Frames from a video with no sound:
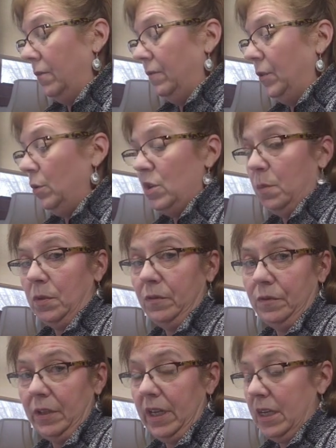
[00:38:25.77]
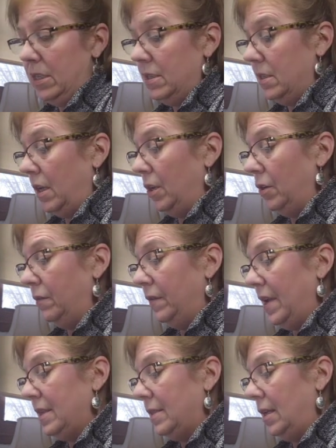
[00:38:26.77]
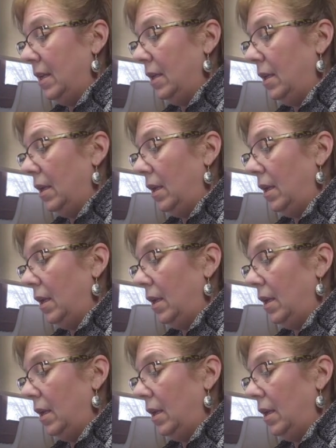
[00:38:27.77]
fusible fleece interfacing